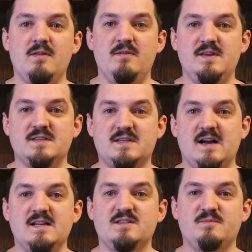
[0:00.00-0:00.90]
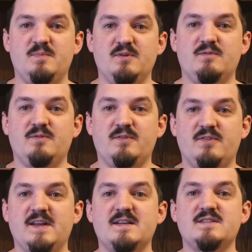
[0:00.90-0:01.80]
these kinds of beautiful
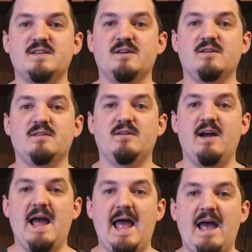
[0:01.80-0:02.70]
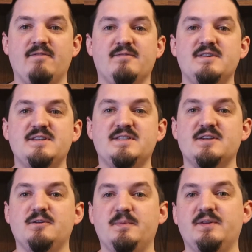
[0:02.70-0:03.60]
things, every
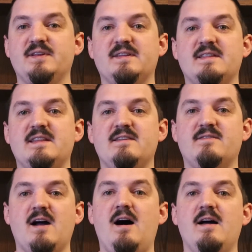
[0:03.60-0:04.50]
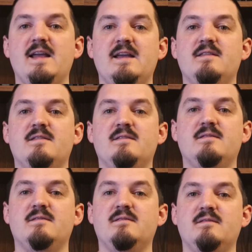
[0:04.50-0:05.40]
single building that they've got in
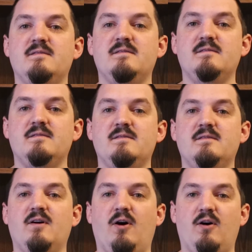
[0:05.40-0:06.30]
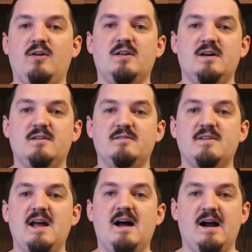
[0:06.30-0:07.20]
all
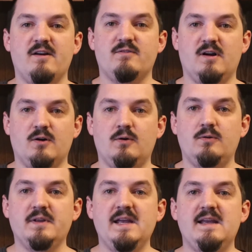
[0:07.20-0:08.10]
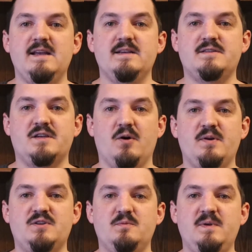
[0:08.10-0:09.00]
of Iron Rock Hold is
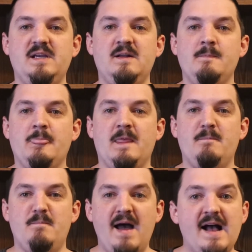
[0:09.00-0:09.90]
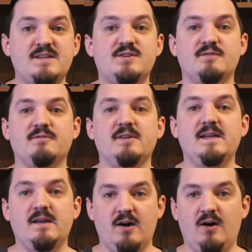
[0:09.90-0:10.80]
going to be
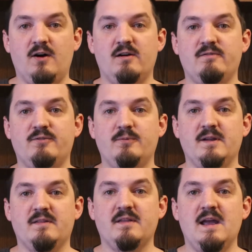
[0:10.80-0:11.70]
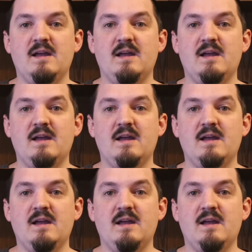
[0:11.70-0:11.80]
masterfully carved with